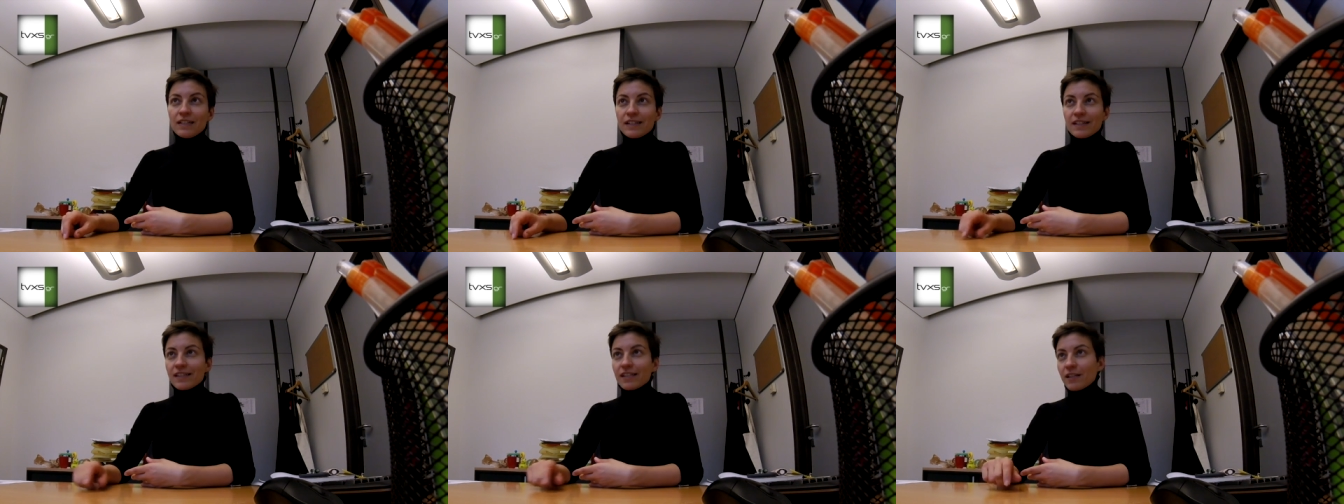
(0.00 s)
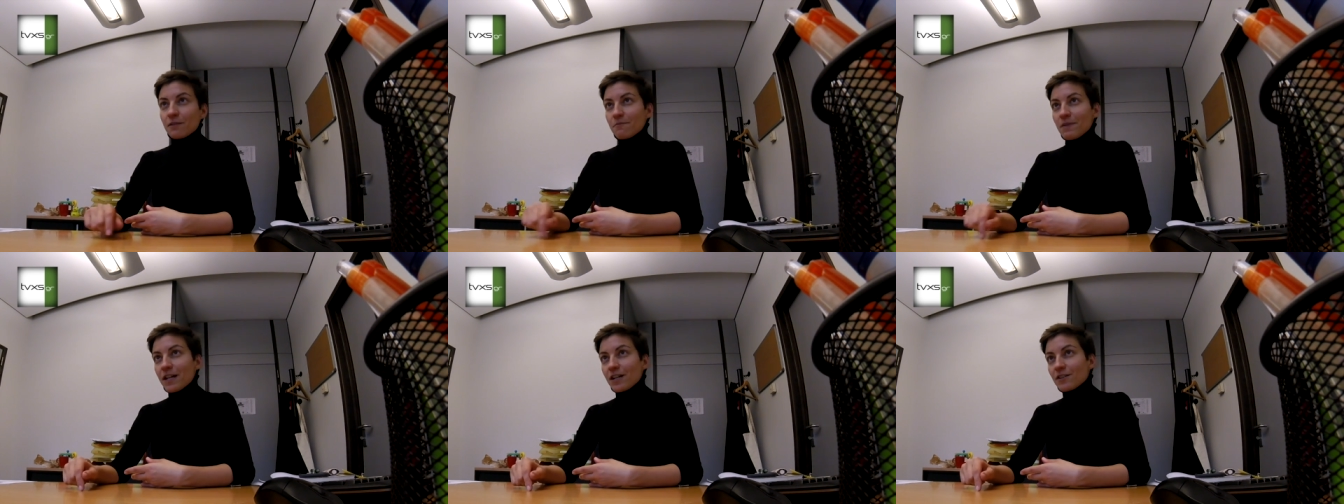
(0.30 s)
let's
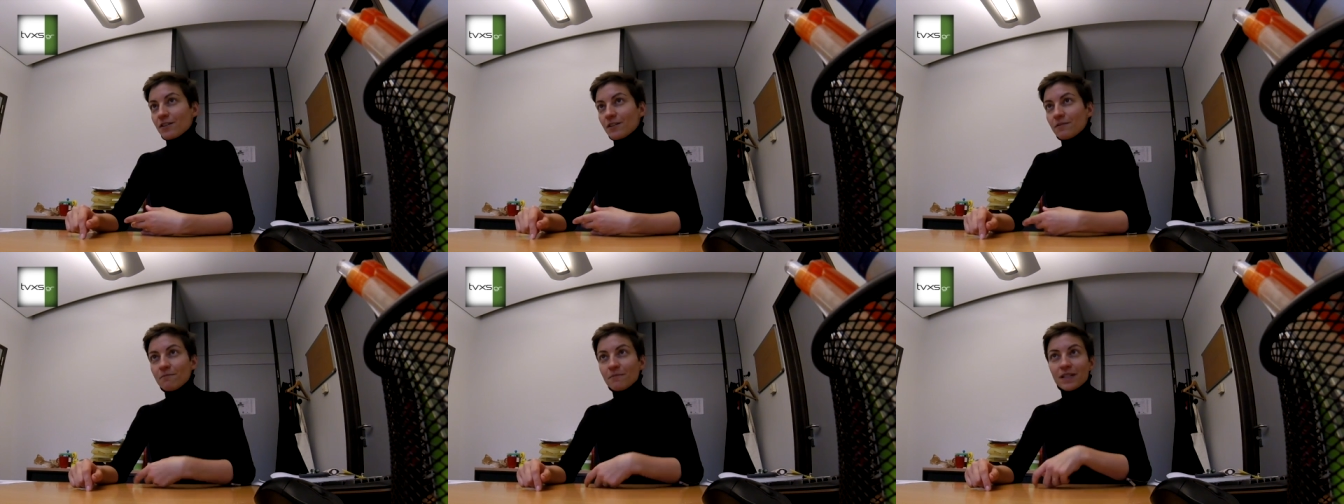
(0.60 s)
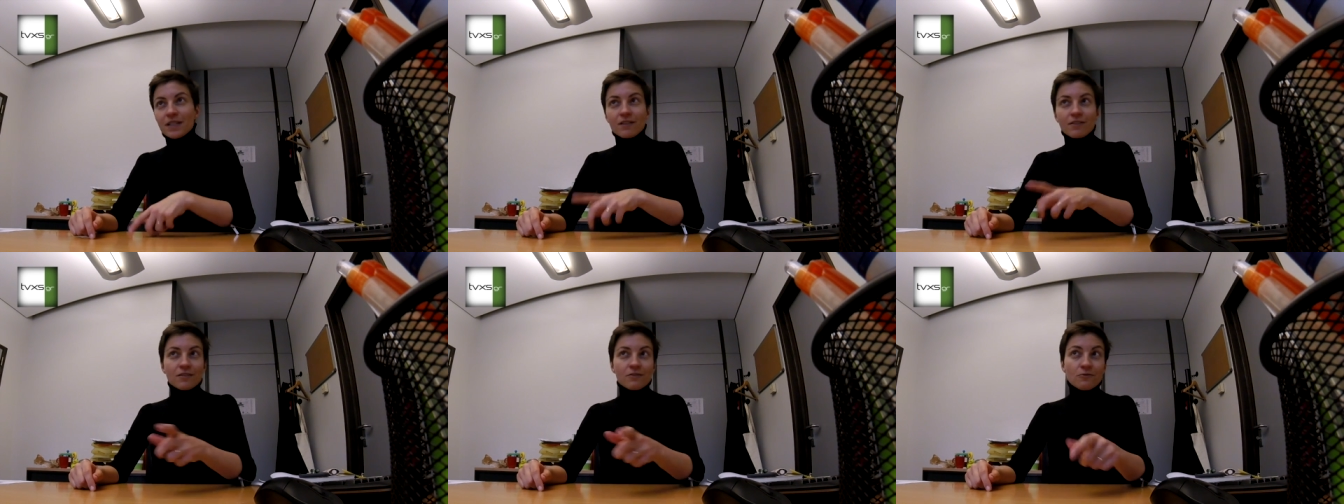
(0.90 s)
say Belgium,
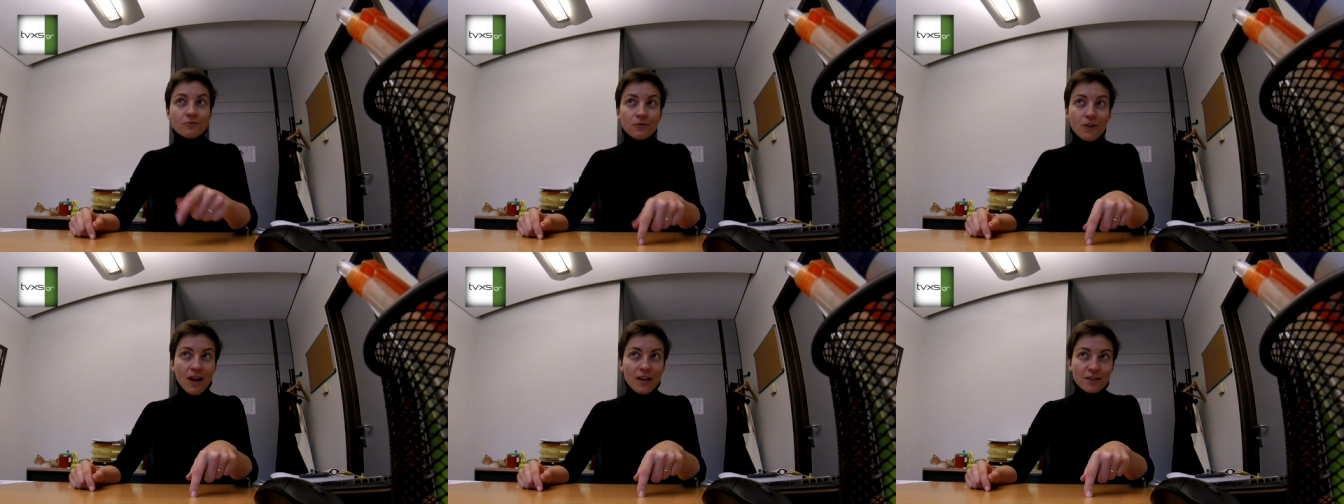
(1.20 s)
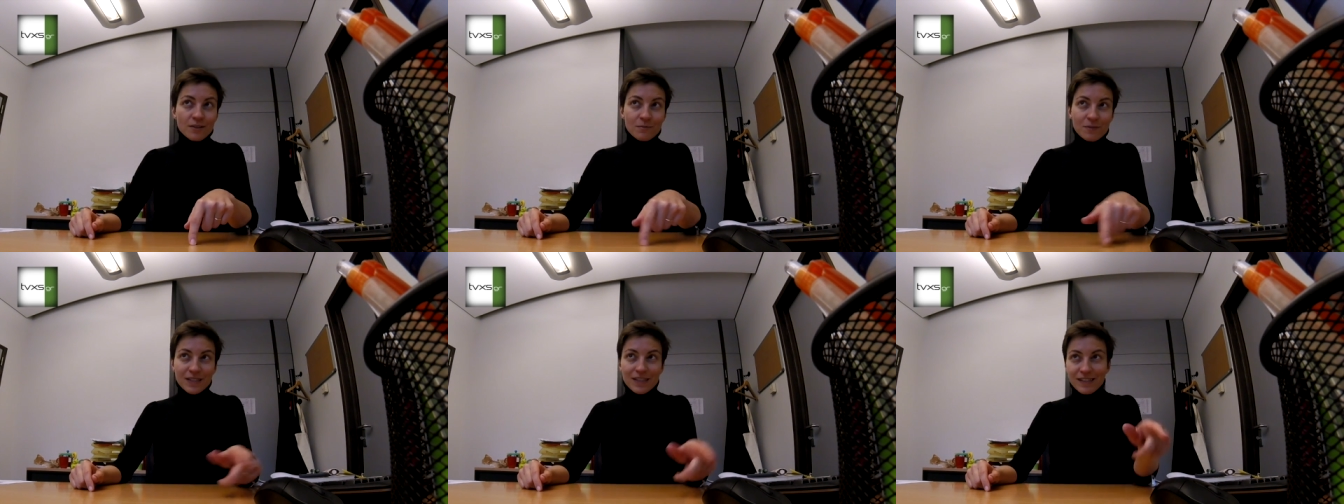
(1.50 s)
but not in
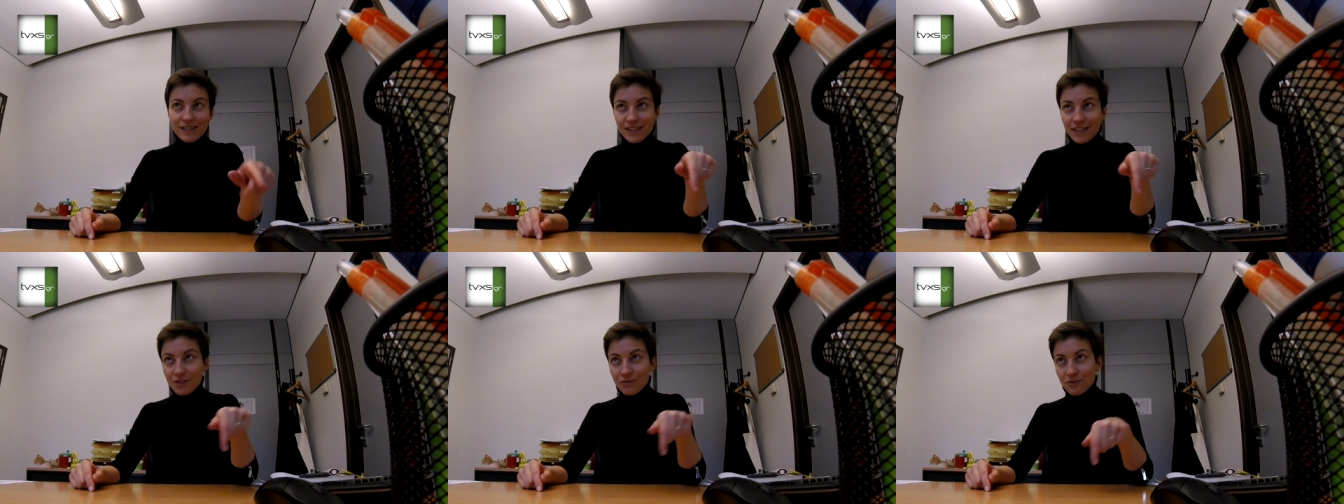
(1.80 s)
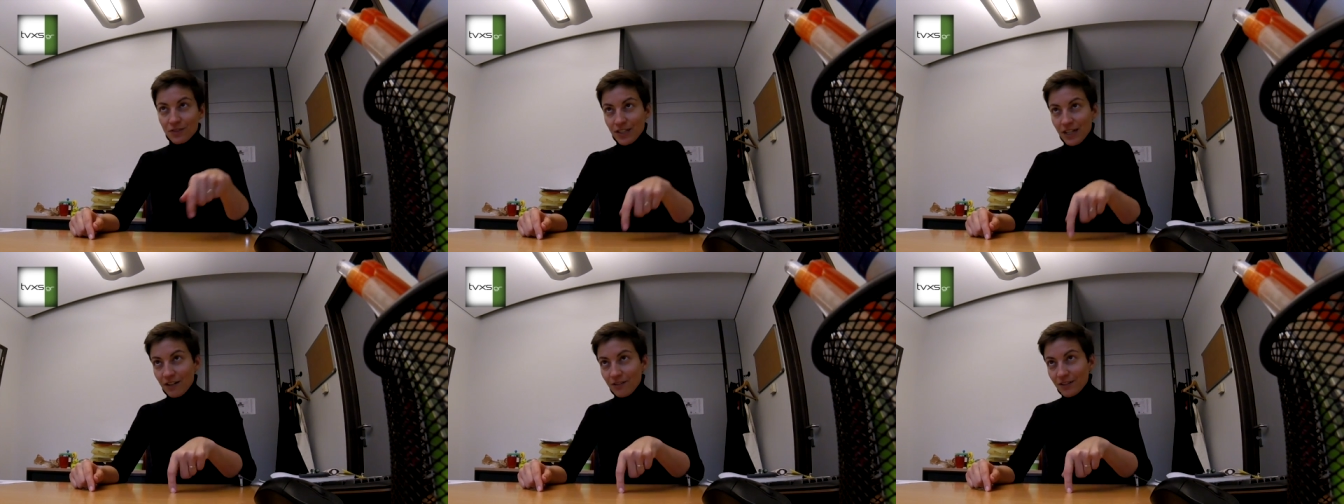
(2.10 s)
France, but then they do
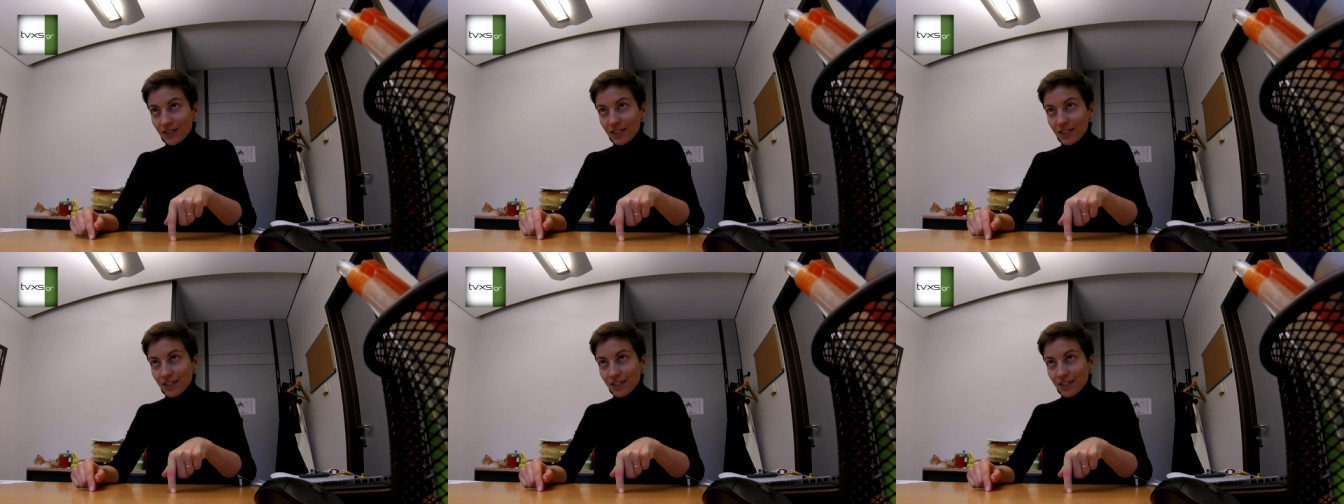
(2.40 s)
a terror